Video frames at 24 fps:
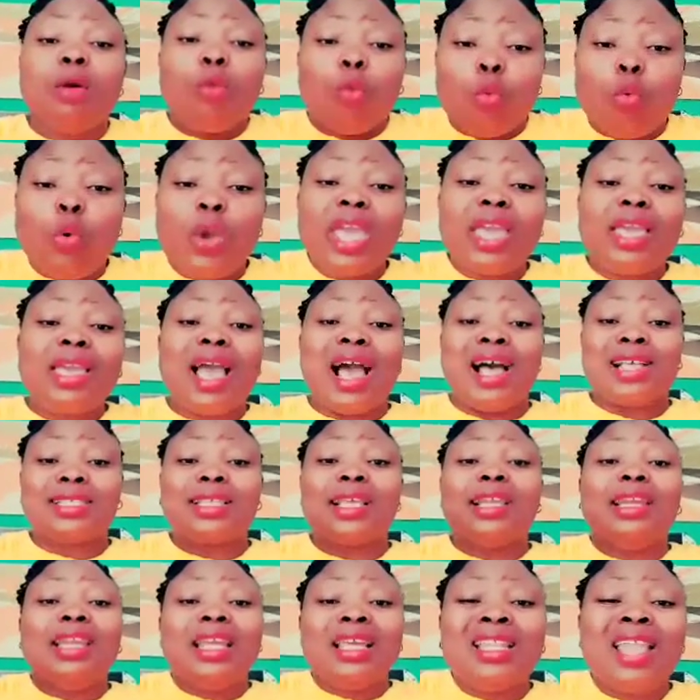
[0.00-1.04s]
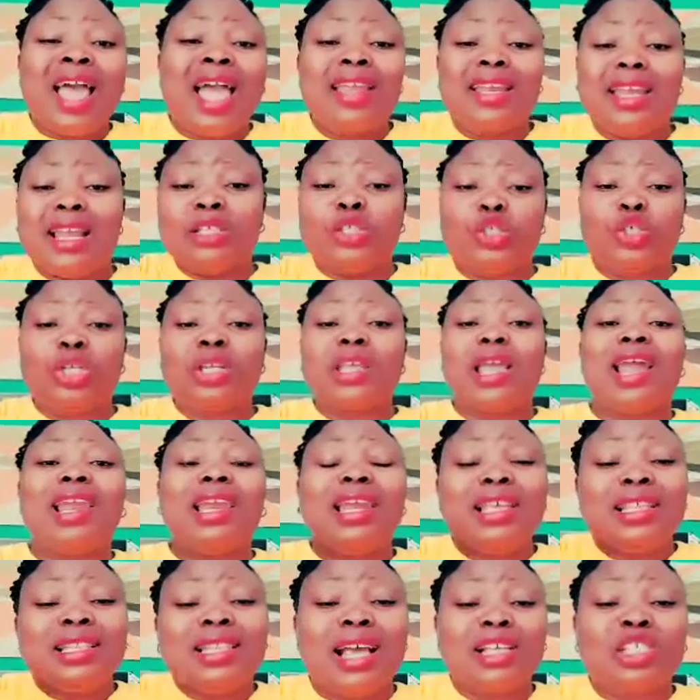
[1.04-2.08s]
We as a leader in Nigeria,
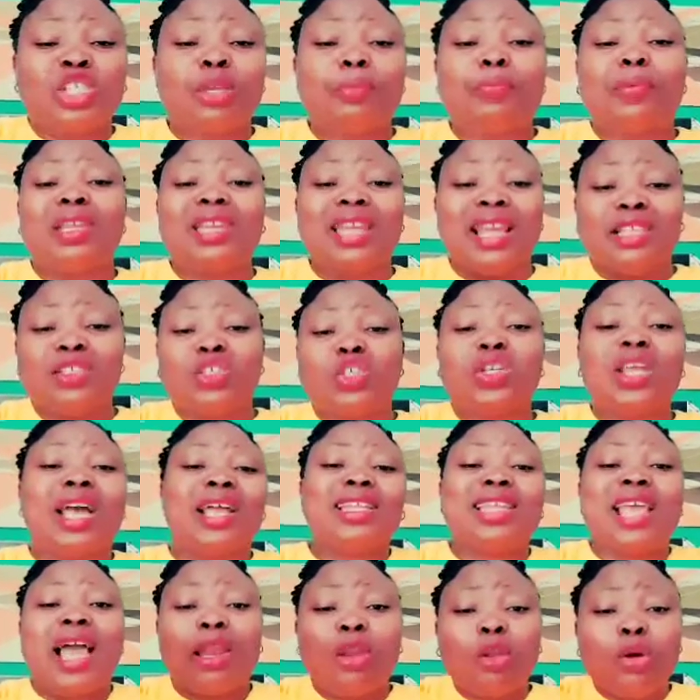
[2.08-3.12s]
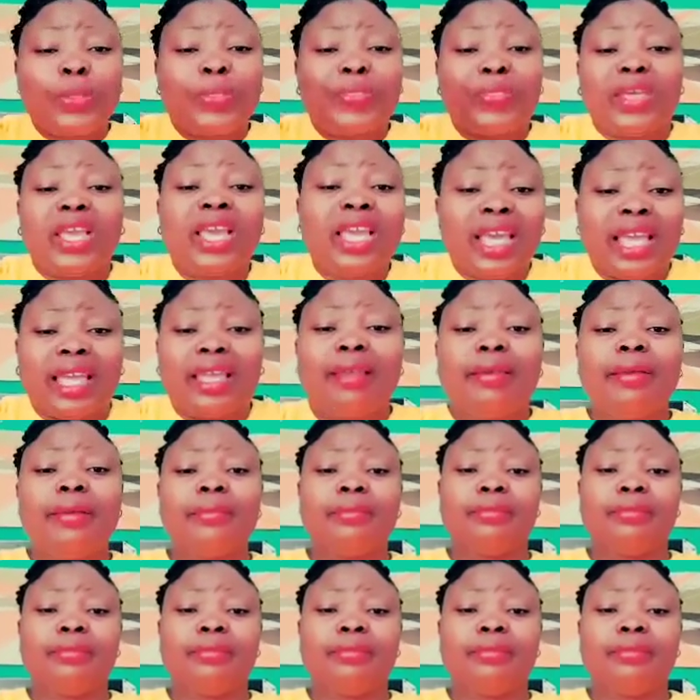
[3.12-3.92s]
leadership in Nigeria, they are not thinking.